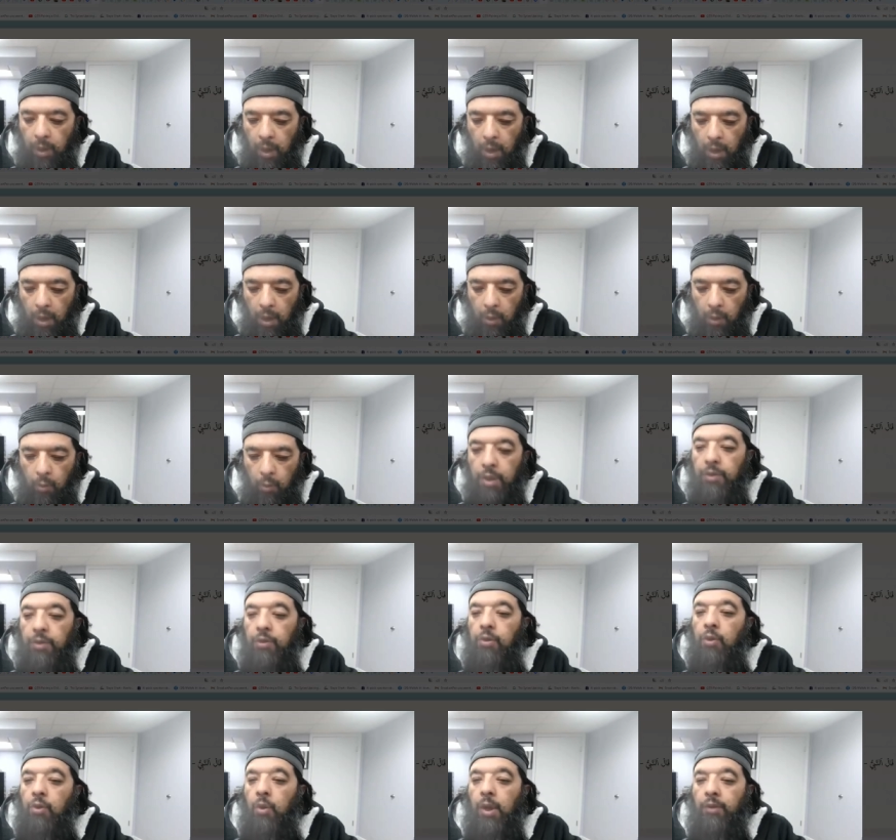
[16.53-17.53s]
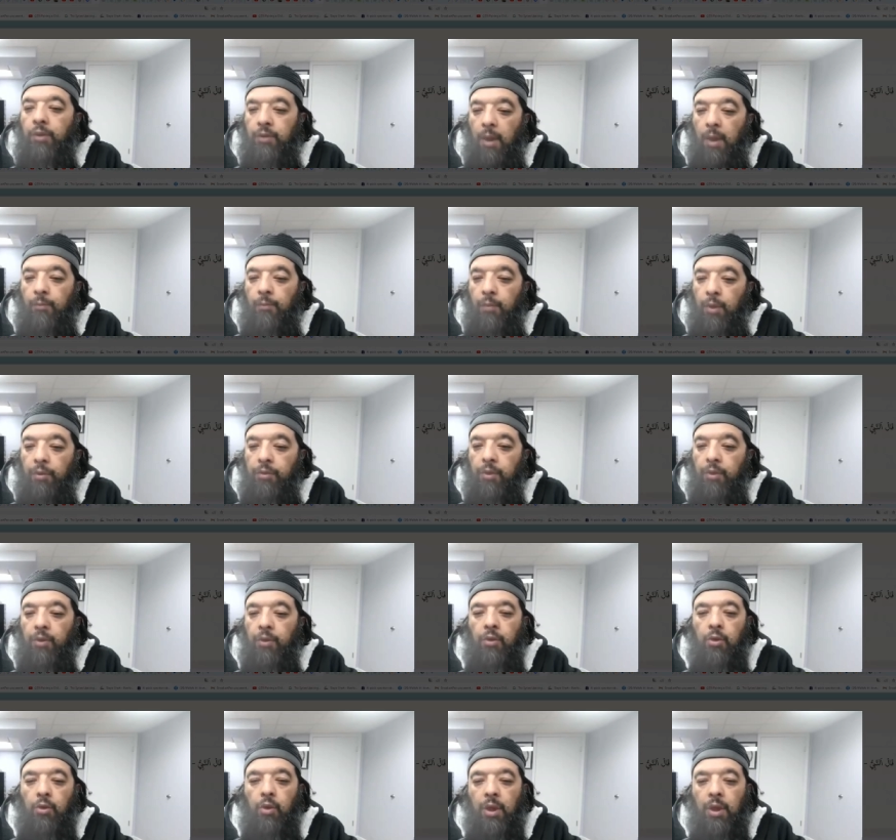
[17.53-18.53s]
uh, with two examples
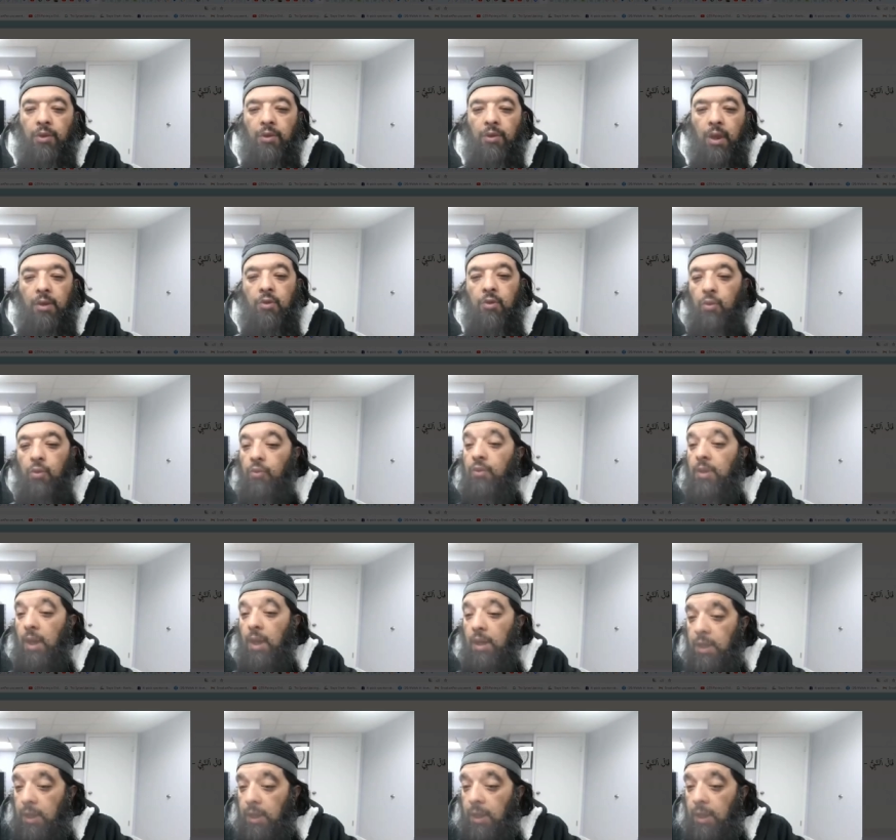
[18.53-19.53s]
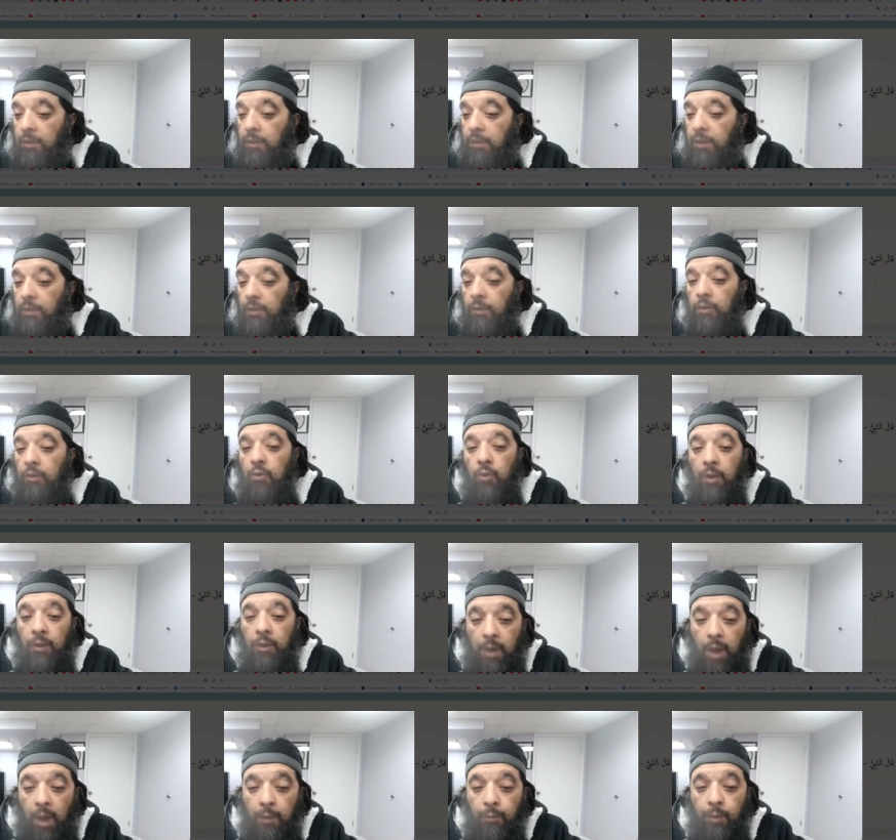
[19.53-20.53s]
you can say two study cases two
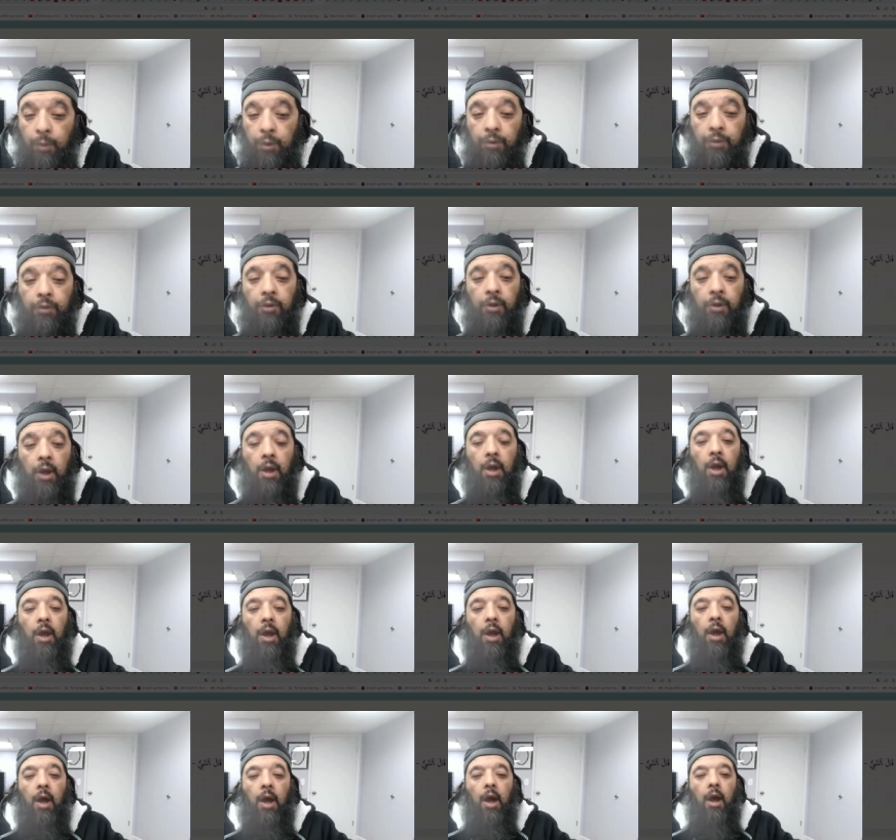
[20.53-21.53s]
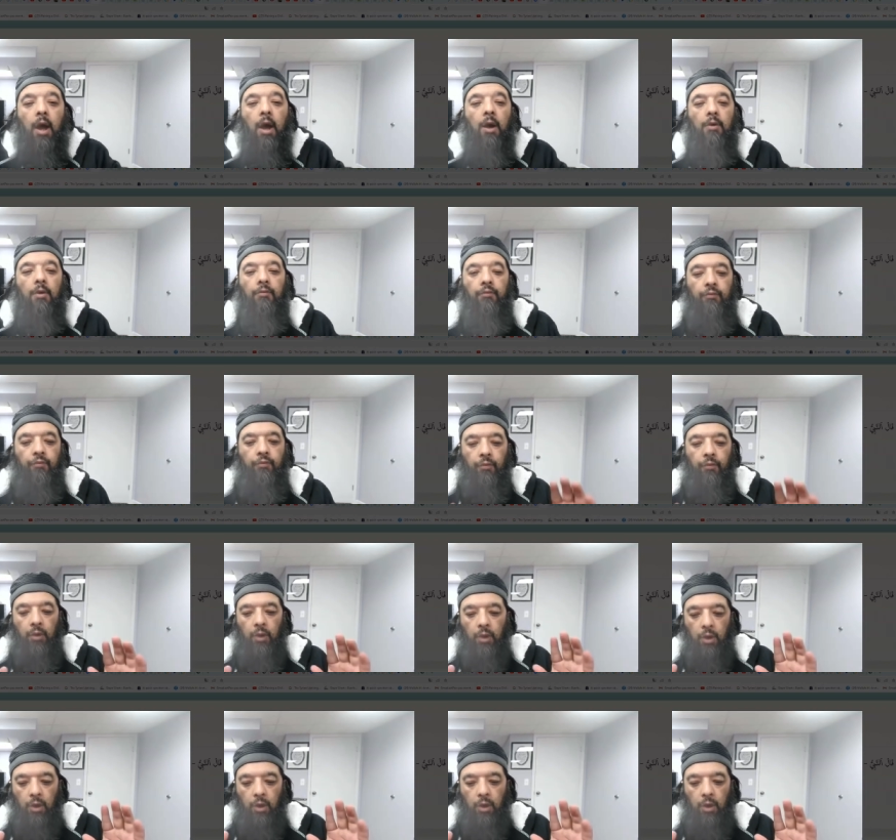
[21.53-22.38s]
examples of